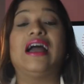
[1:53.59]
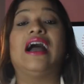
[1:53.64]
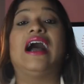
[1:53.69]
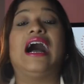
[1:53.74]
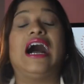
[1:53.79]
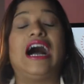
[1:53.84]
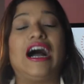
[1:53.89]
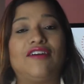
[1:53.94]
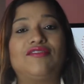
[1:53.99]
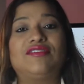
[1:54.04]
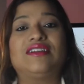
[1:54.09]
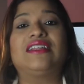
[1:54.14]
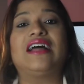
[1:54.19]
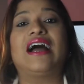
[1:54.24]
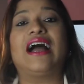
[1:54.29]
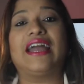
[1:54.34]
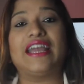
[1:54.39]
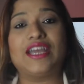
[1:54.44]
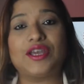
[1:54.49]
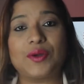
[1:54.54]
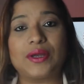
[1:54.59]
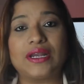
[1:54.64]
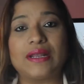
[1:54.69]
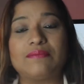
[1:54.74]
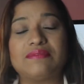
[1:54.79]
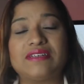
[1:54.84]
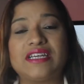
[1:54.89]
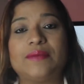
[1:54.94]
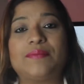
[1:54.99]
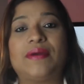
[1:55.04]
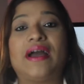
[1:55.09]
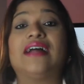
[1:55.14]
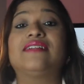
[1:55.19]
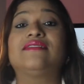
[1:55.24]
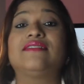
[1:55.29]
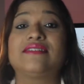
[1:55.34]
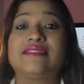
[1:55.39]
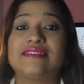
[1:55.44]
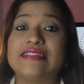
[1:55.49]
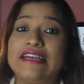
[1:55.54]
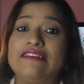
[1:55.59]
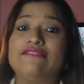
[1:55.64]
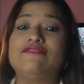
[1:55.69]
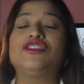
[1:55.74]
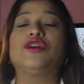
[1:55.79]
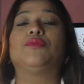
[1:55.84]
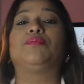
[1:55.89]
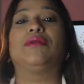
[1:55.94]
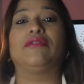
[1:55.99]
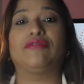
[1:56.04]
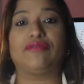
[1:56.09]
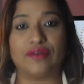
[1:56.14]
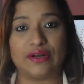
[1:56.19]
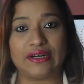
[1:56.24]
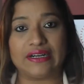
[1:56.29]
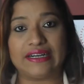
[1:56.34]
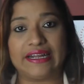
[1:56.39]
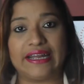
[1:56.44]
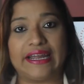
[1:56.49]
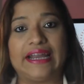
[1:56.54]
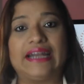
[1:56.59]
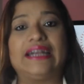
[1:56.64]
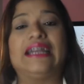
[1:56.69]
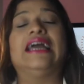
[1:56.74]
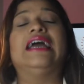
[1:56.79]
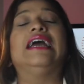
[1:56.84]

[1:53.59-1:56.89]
After the IQNM team has received your preferred date,